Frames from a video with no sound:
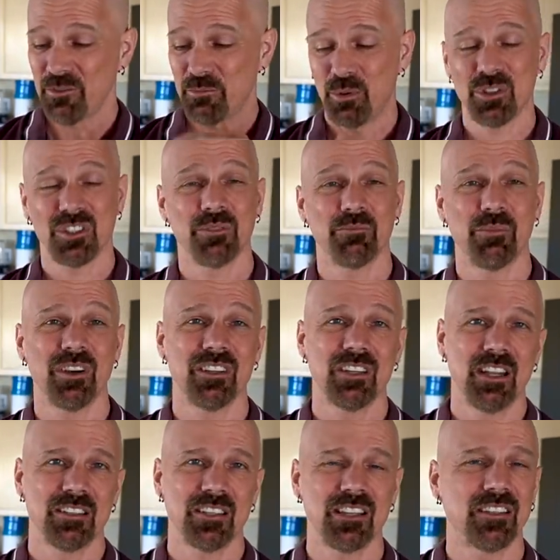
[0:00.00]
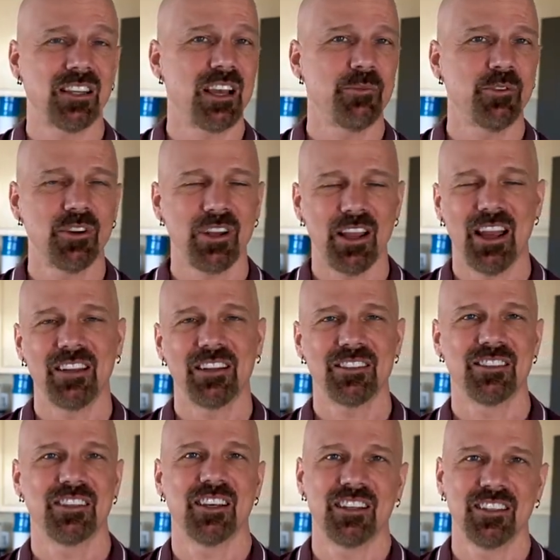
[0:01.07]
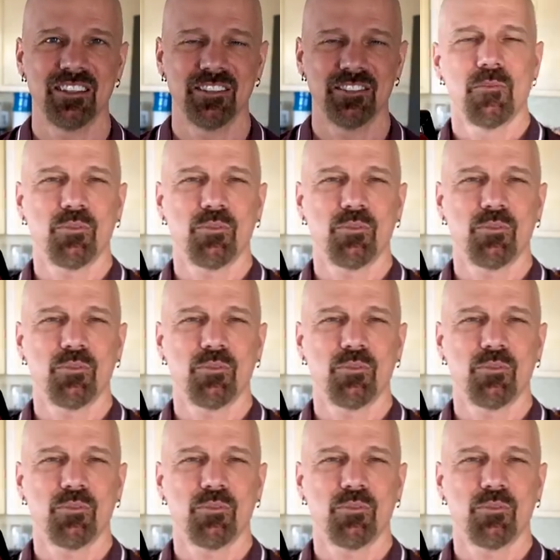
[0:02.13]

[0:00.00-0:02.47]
You push the button, set the timer, and it's done.